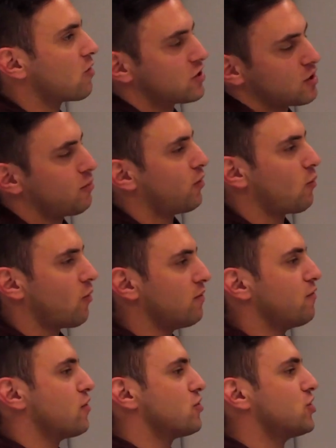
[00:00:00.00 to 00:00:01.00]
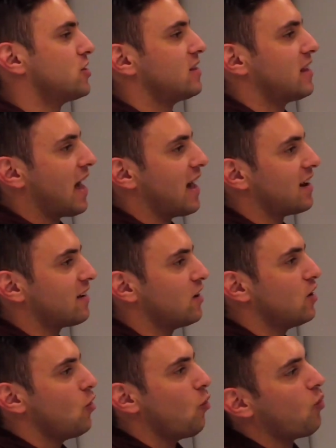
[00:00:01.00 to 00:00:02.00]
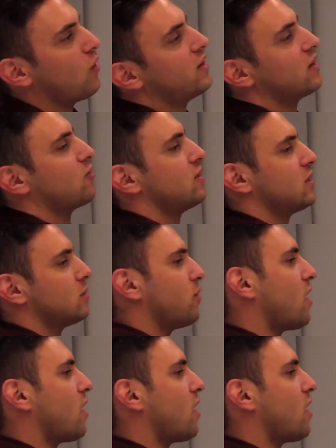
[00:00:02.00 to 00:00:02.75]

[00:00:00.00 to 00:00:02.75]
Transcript: or 0.1 version that one increases